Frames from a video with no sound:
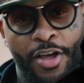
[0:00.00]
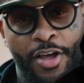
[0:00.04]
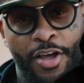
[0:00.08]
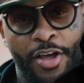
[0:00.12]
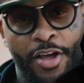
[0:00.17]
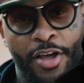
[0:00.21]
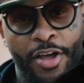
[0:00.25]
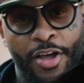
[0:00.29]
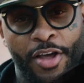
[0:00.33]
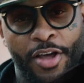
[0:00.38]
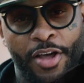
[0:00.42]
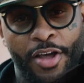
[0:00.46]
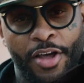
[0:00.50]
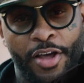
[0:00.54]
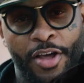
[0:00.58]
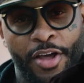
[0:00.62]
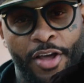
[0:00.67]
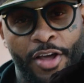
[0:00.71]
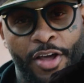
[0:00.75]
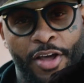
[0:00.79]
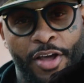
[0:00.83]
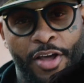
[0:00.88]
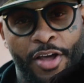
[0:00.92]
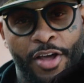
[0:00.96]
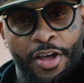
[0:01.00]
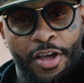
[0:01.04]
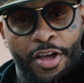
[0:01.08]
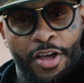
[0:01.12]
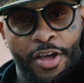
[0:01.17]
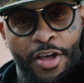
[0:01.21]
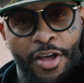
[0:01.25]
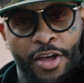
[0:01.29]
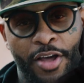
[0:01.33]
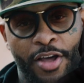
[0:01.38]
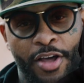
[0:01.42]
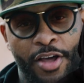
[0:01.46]

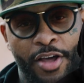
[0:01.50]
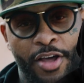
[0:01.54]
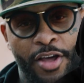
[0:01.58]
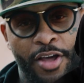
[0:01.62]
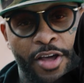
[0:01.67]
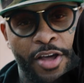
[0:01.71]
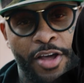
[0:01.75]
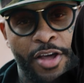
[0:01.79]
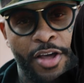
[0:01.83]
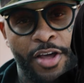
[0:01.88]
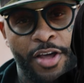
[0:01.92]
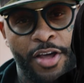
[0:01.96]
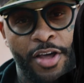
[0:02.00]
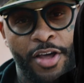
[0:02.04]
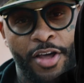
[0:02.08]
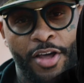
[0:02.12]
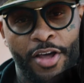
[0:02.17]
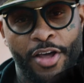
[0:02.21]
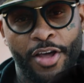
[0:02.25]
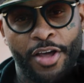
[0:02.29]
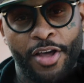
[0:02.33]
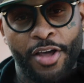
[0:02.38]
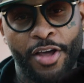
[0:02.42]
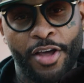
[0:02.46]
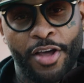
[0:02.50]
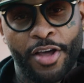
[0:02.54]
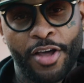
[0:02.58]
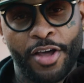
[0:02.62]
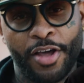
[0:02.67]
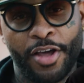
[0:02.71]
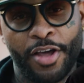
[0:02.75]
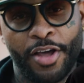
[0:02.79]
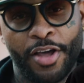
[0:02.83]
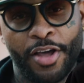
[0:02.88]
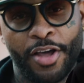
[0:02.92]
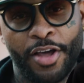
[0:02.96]

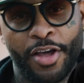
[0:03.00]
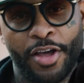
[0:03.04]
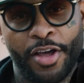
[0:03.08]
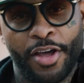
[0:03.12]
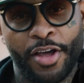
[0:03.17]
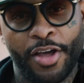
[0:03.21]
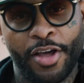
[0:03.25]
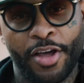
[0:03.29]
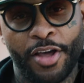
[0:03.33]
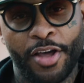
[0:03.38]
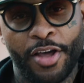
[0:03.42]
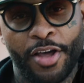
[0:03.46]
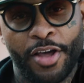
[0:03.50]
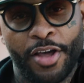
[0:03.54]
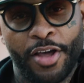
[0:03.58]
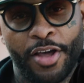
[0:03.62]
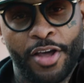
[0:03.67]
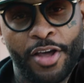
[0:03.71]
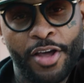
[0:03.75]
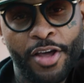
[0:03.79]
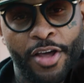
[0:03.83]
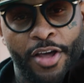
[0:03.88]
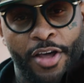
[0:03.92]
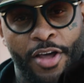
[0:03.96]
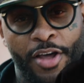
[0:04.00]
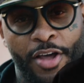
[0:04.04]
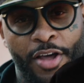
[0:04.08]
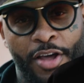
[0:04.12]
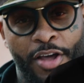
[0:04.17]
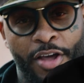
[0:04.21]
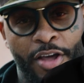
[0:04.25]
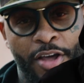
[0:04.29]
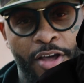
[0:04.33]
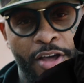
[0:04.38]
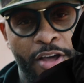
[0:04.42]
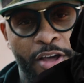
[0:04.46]

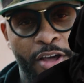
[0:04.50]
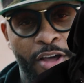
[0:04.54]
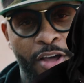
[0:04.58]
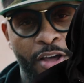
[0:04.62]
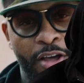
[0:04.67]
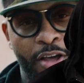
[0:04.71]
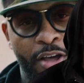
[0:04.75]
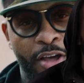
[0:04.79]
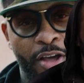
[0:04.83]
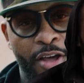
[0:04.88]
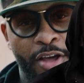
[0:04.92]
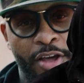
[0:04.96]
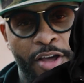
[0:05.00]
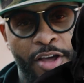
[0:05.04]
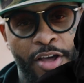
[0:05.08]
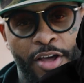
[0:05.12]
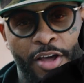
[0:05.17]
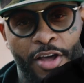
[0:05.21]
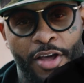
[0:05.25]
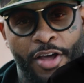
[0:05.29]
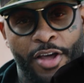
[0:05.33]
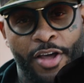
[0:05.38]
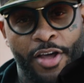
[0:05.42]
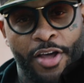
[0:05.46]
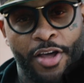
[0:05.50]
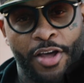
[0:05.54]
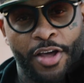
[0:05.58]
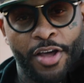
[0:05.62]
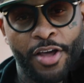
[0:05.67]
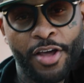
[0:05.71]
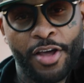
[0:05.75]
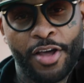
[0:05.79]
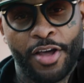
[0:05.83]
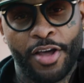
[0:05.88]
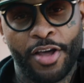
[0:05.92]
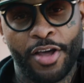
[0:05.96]

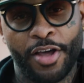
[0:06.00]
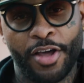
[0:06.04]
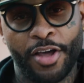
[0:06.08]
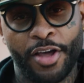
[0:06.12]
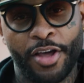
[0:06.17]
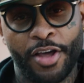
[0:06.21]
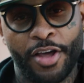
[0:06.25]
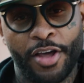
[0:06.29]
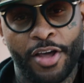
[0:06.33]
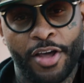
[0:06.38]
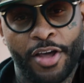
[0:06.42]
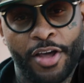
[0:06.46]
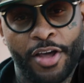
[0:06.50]
This person isn't speaking.